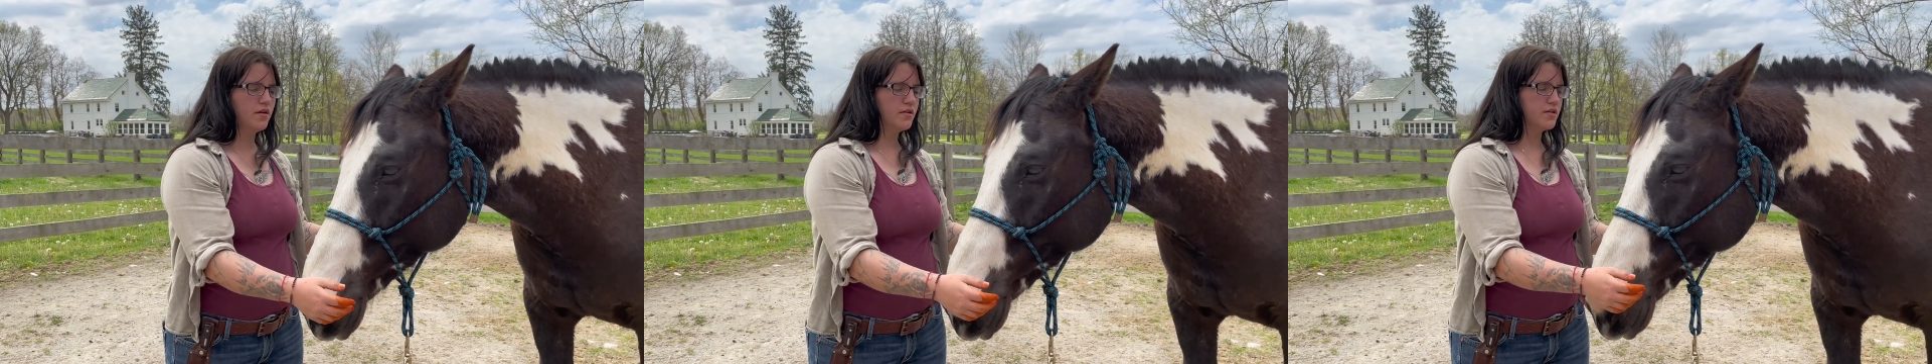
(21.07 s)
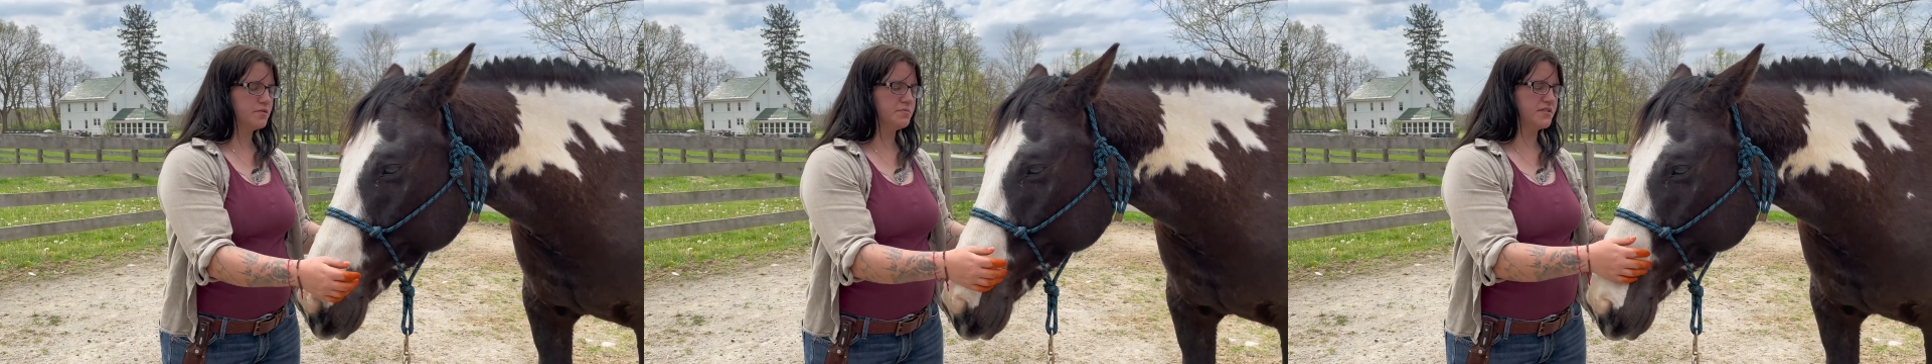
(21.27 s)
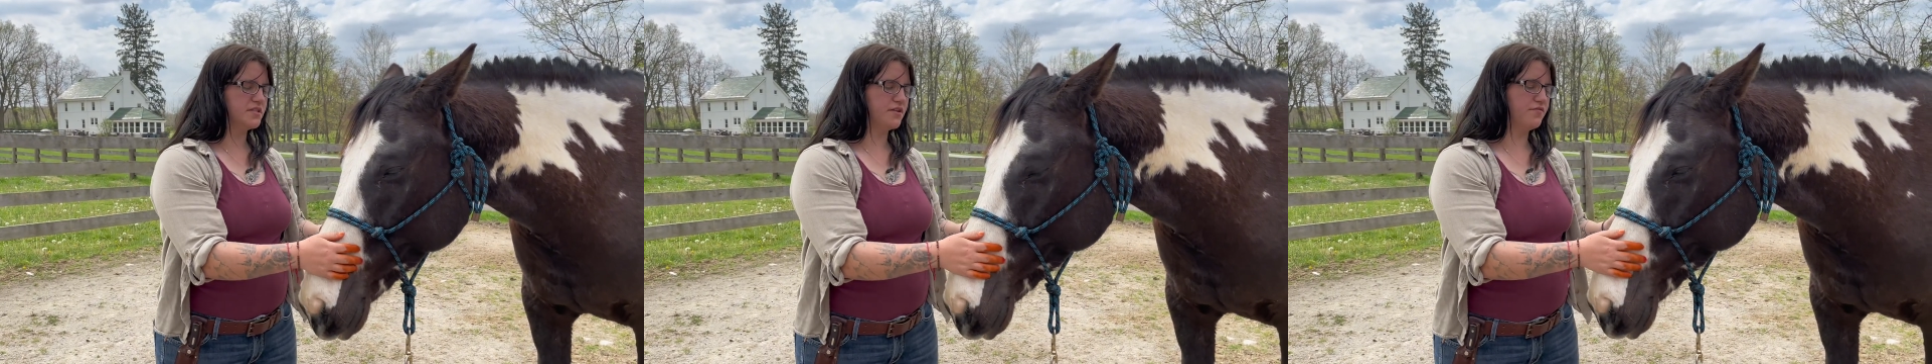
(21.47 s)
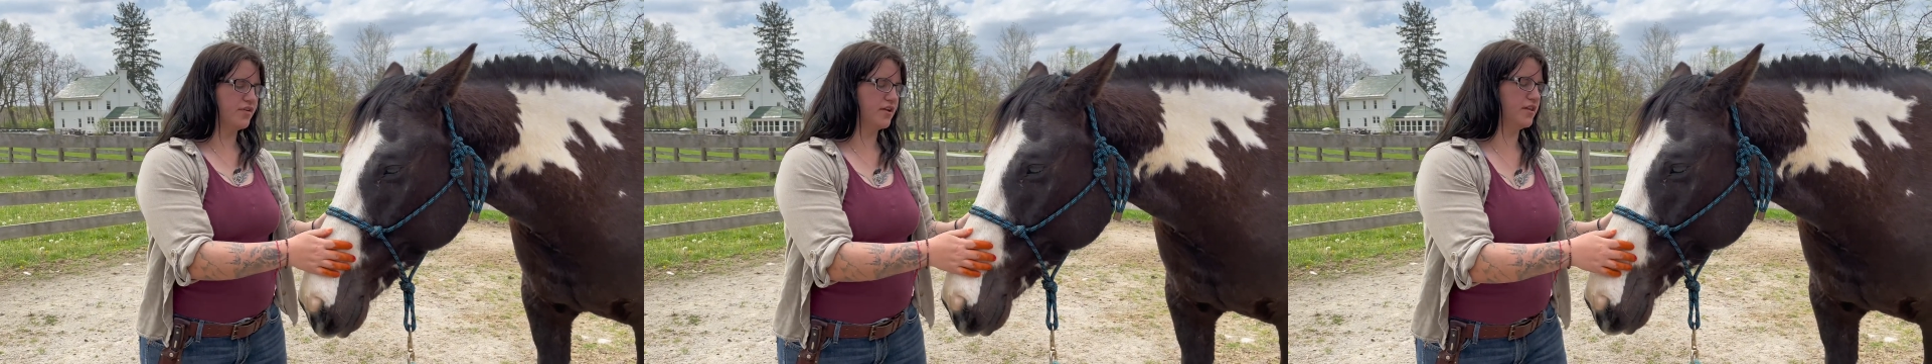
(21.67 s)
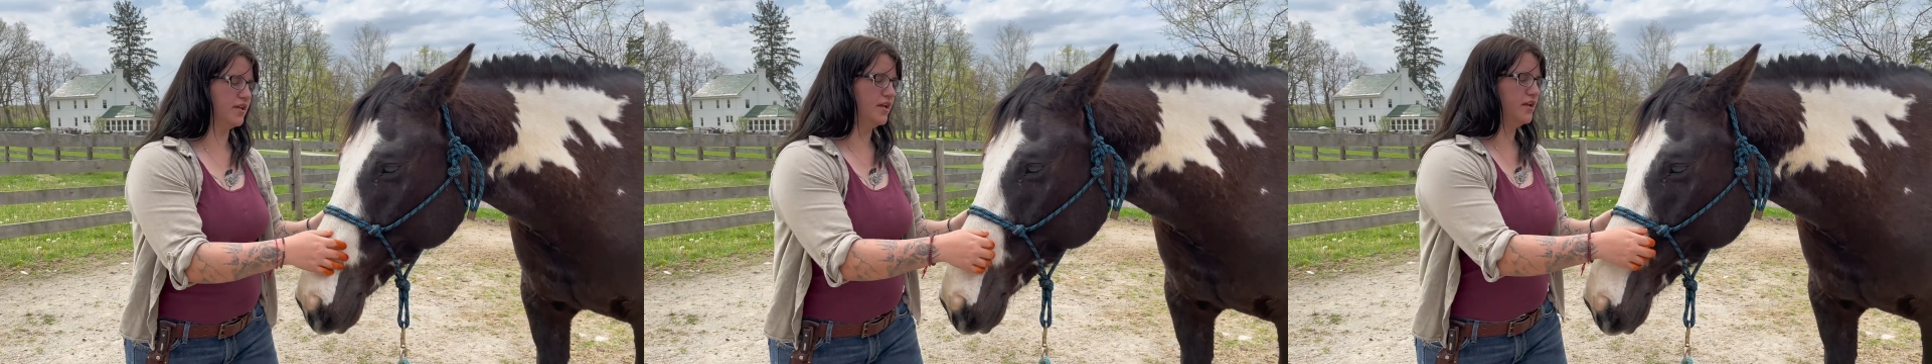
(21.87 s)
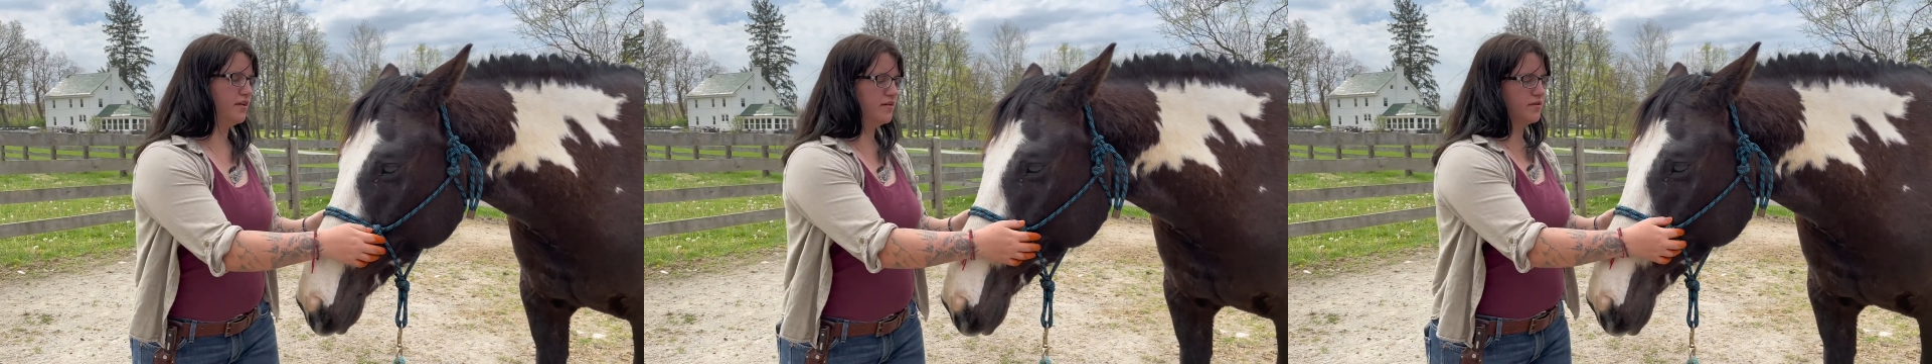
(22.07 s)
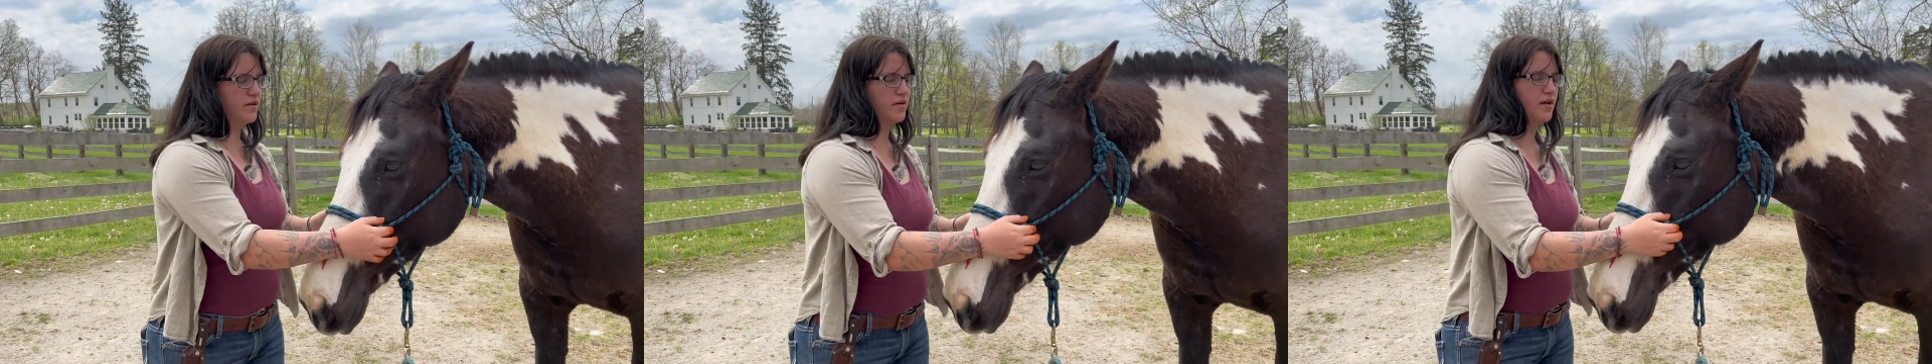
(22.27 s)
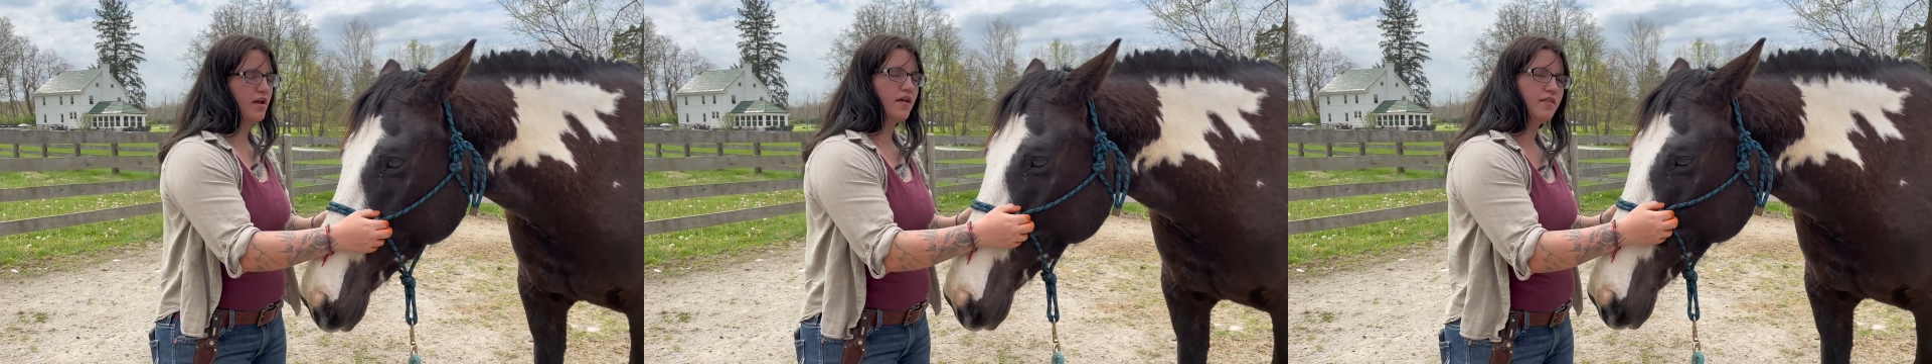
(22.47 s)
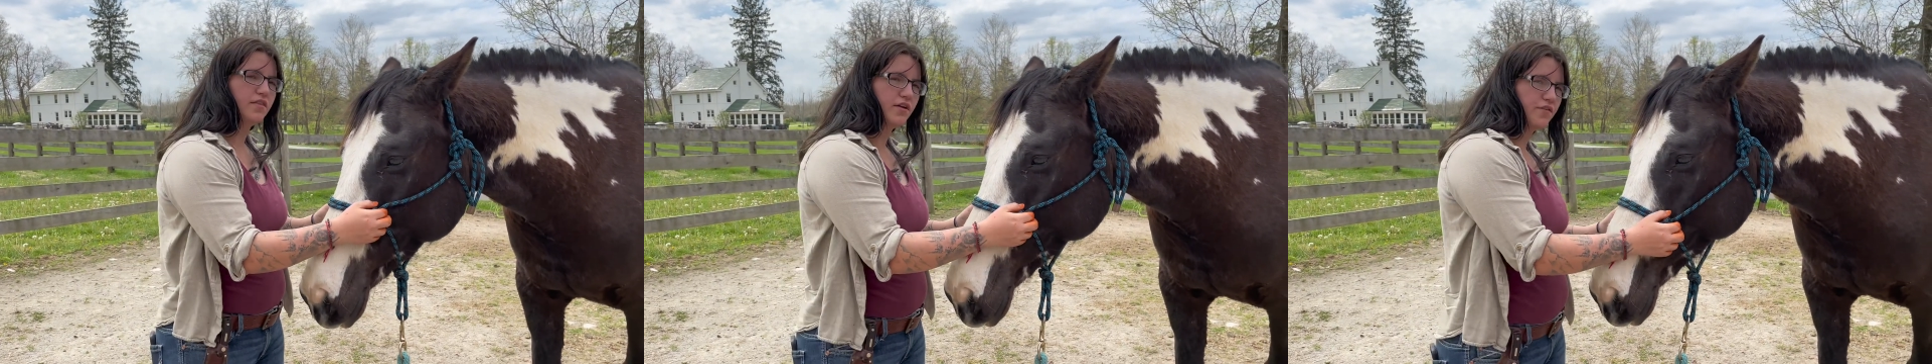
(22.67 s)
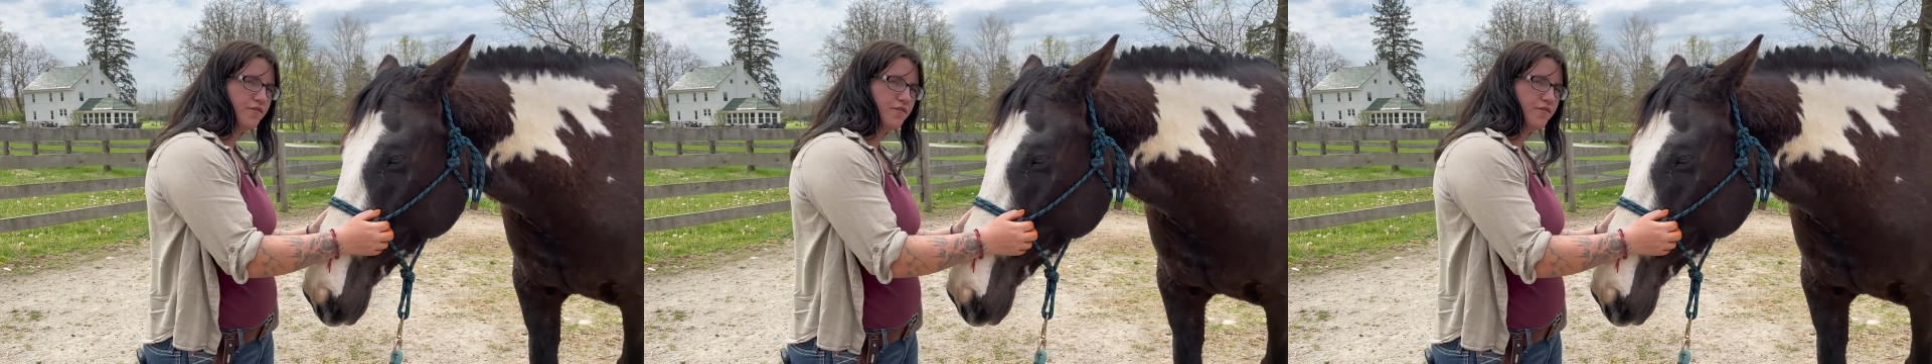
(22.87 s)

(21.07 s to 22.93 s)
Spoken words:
specifically their